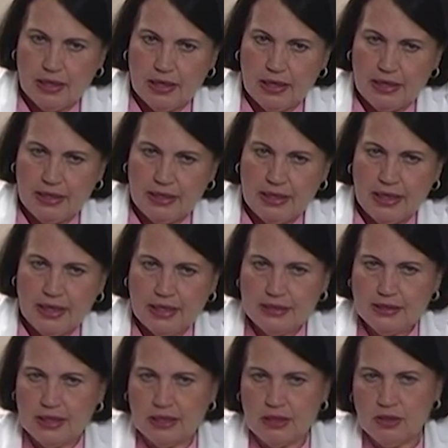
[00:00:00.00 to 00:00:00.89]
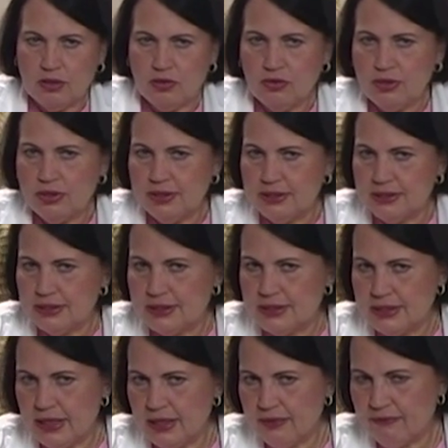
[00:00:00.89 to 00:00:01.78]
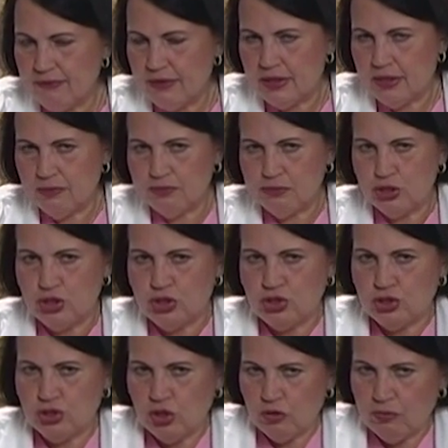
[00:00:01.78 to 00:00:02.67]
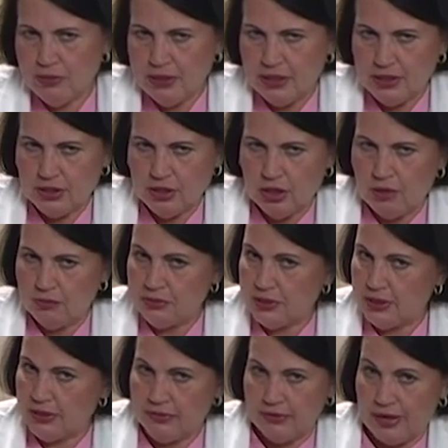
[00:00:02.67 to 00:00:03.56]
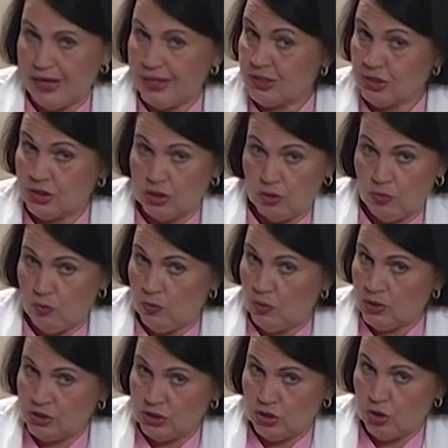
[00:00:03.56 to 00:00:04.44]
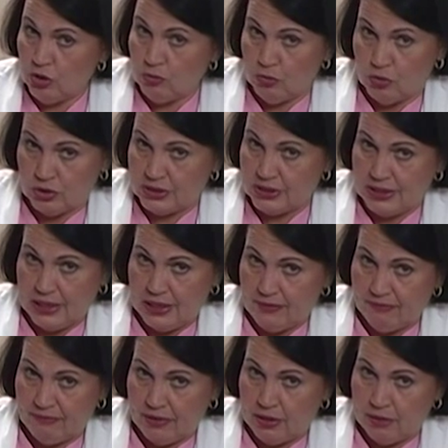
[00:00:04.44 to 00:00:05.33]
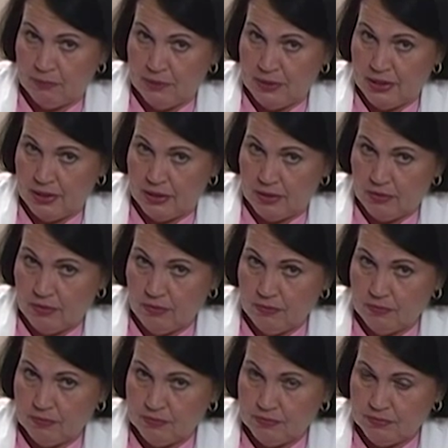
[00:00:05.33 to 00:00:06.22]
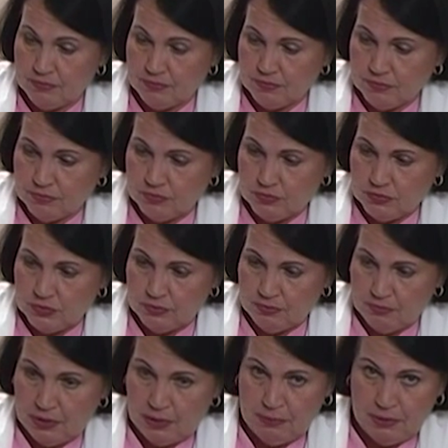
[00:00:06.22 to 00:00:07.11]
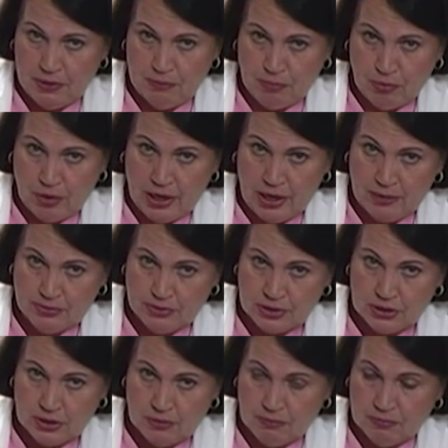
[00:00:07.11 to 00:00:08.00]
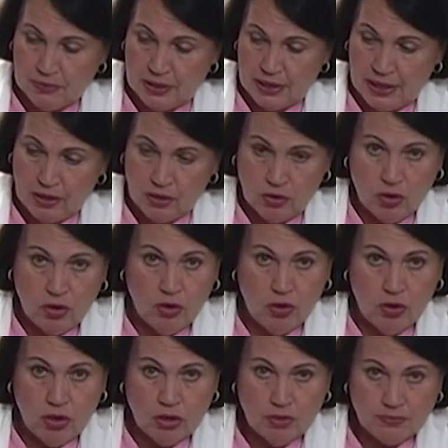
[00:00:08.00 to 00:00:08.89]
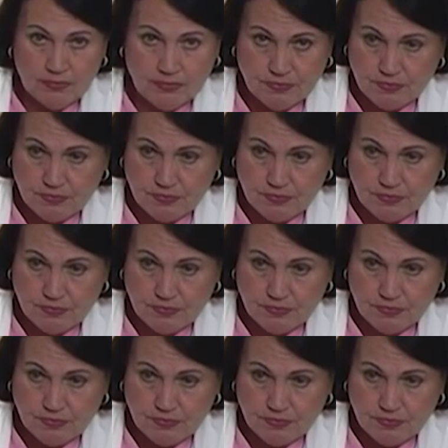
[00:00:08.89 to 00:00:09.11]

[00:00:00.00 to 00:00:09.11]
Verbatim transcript: and he had diluted the snake venom so many times that there actually was no more snake venom in there. Maybe perhaps some alcohol,